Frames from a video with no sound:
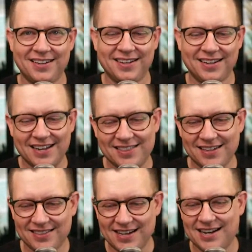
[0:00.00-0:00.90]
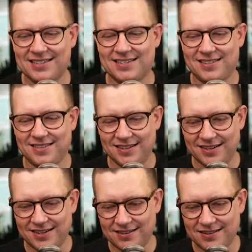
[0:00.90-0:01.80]
And I think that's
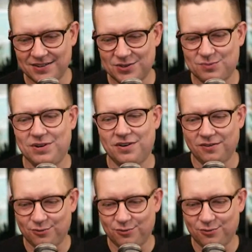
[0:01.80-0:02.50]
the spirit